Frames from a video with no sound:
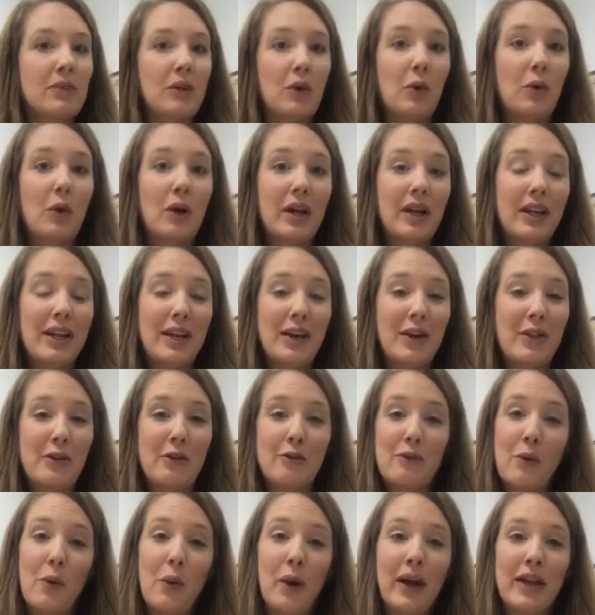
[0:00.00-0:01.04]
or any
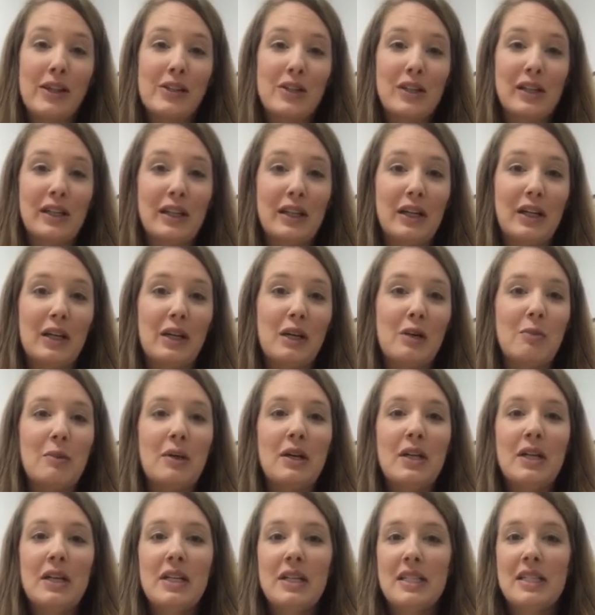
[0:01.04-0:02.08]
other 4-H club.
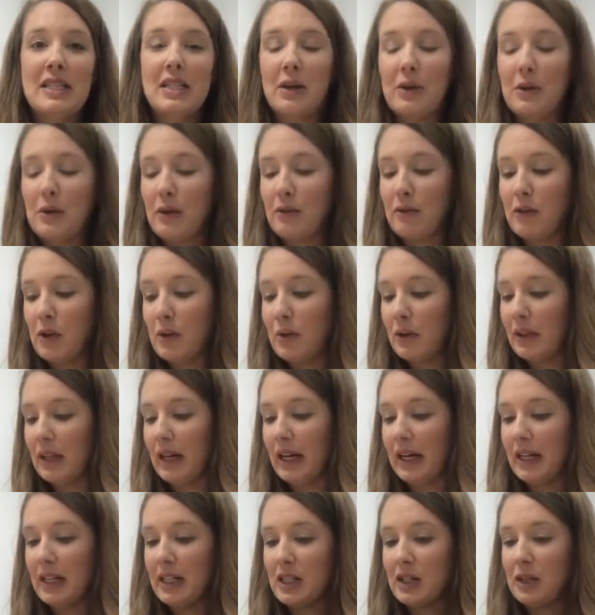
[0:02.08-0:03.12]
So if you would
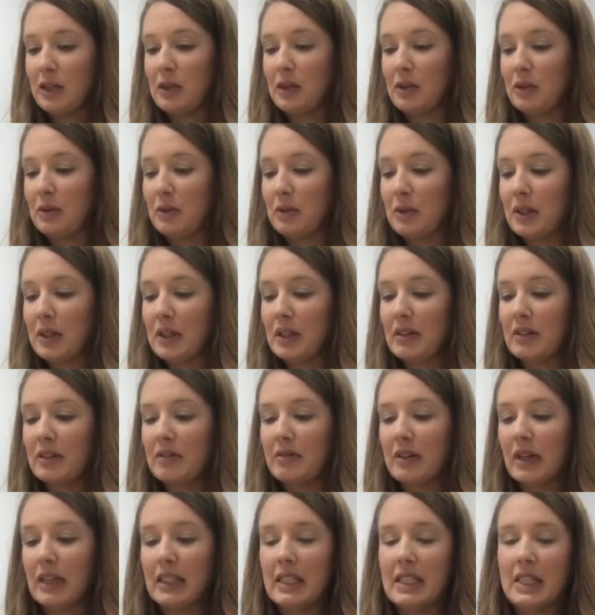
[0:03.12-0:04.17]
like to
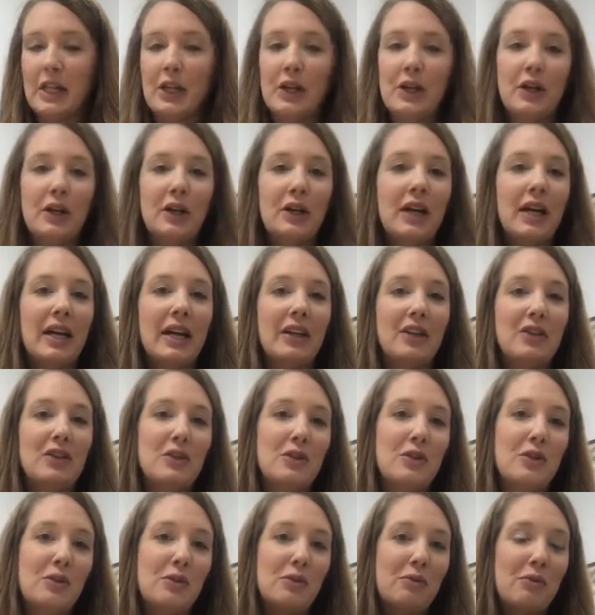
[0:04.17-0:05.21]
volunteer and
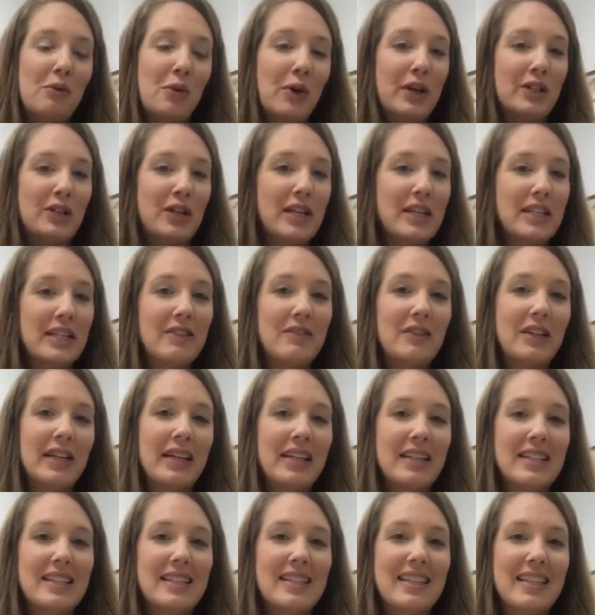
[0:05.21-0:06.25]
do 4-H
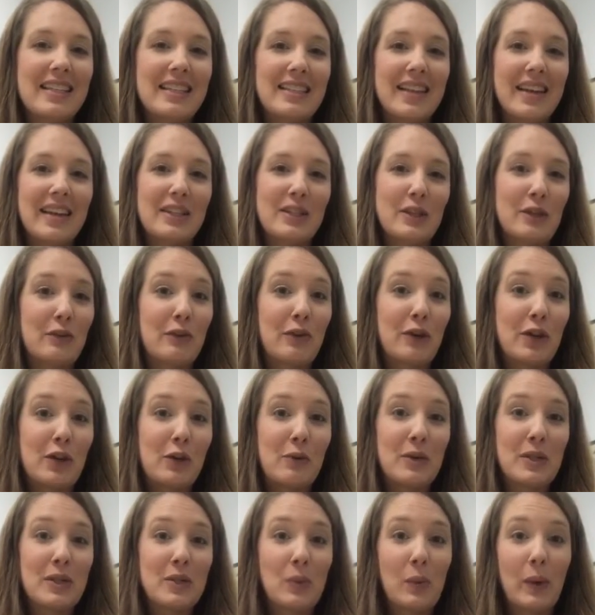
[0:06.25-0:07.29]
activities, these kits are for
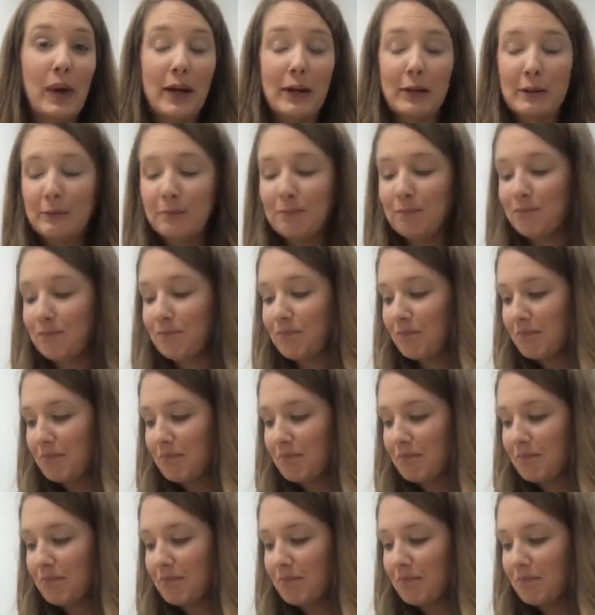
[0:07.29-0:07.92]
you as well.